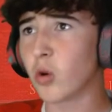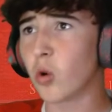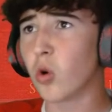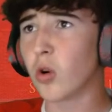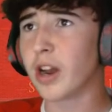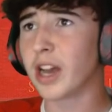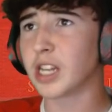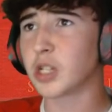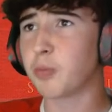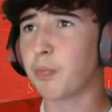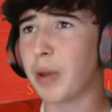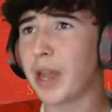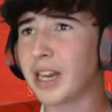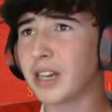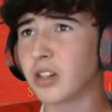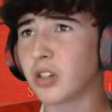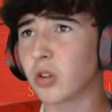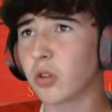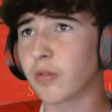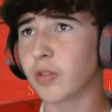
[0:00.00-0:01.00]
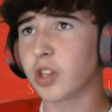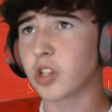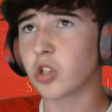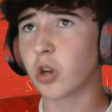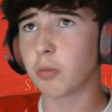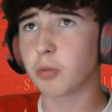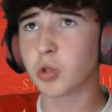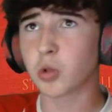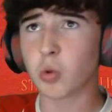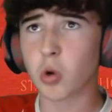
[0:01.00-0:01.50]
09's pinged it over the
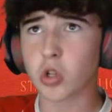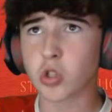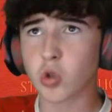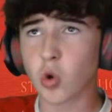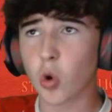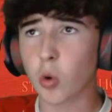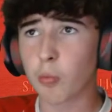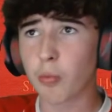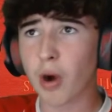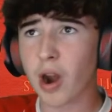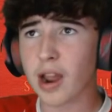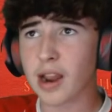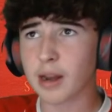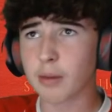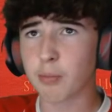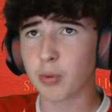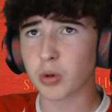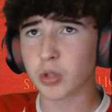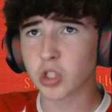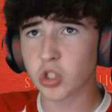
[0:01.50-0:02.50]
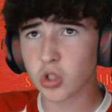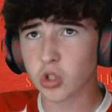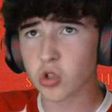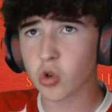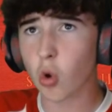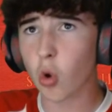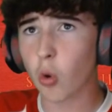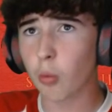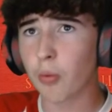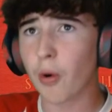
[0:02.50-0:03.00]
top towards O'Brien, but does
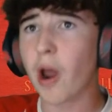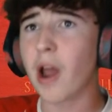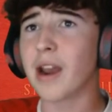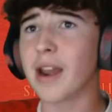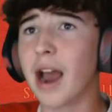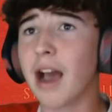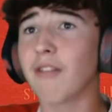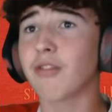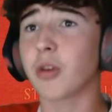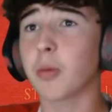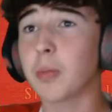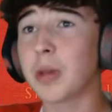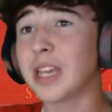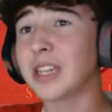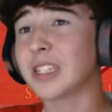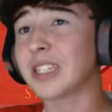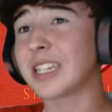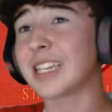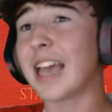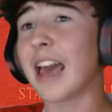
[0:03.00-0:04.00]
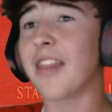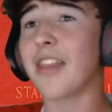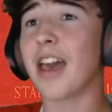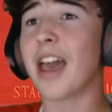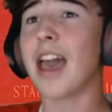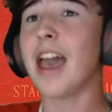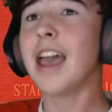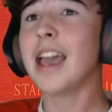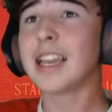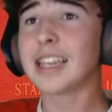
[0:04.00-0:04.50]
O'Brien have the pace to get there?